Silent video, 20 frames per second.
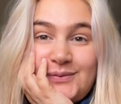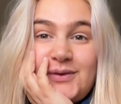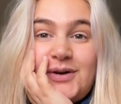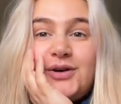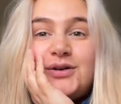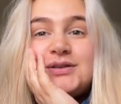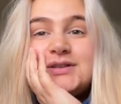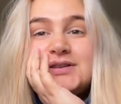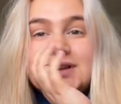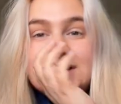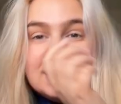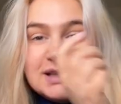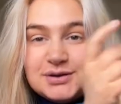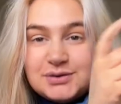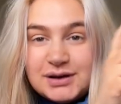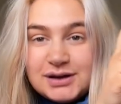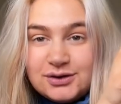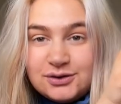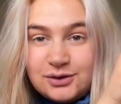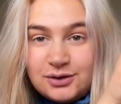Also, you need to
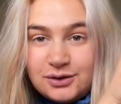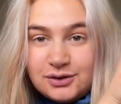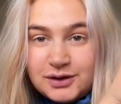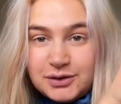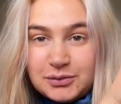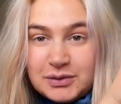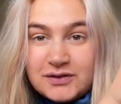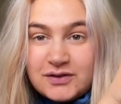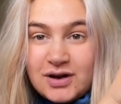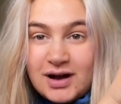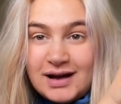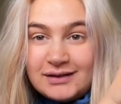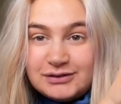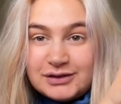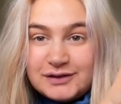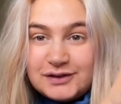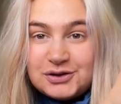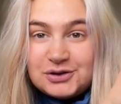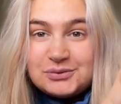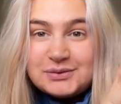ignore that we've got
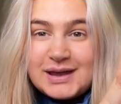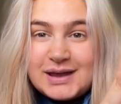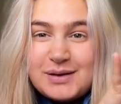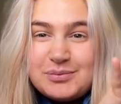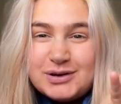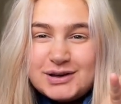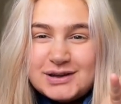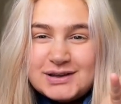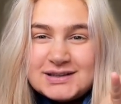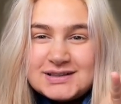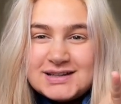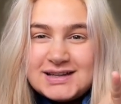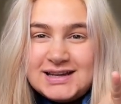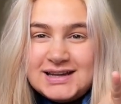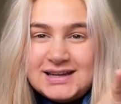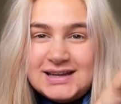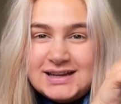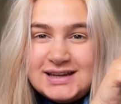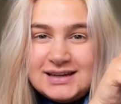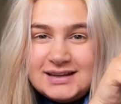everything up there.
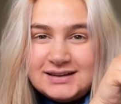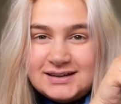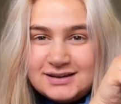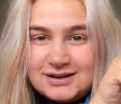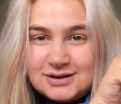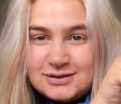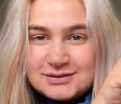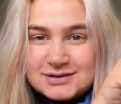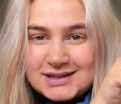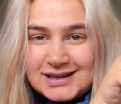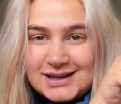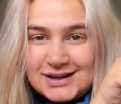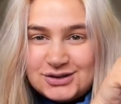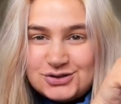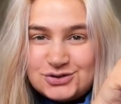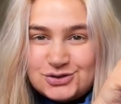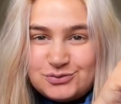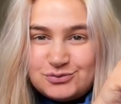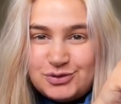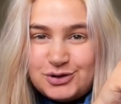Percy knows that he can
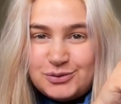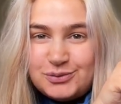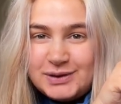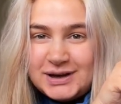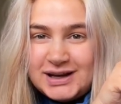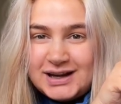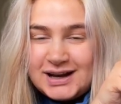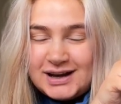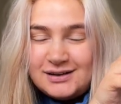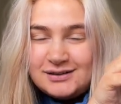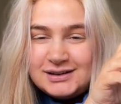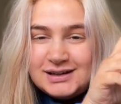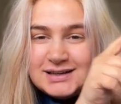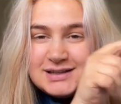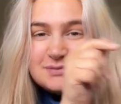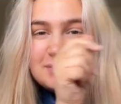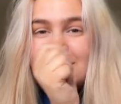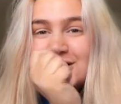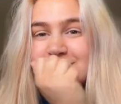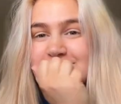jump up here now, and he
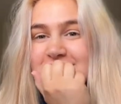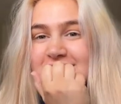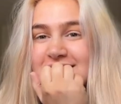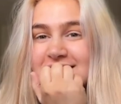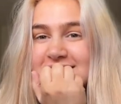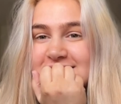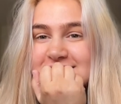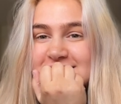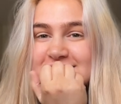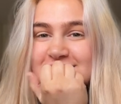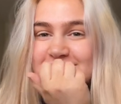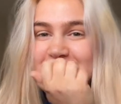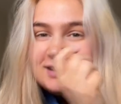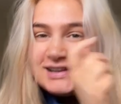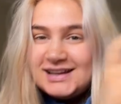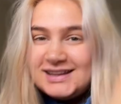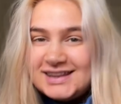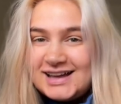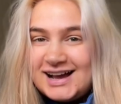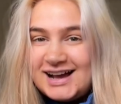smashed a glass the other day
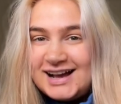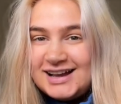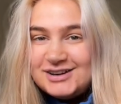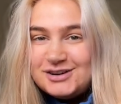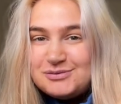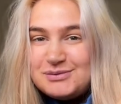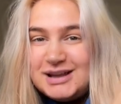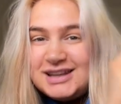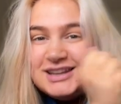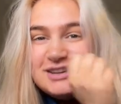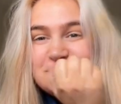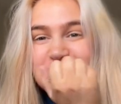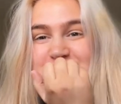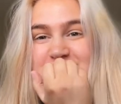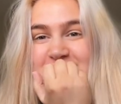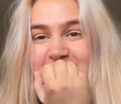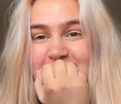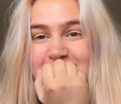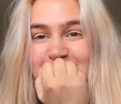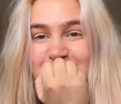that I had on my little
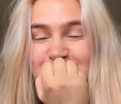shelf.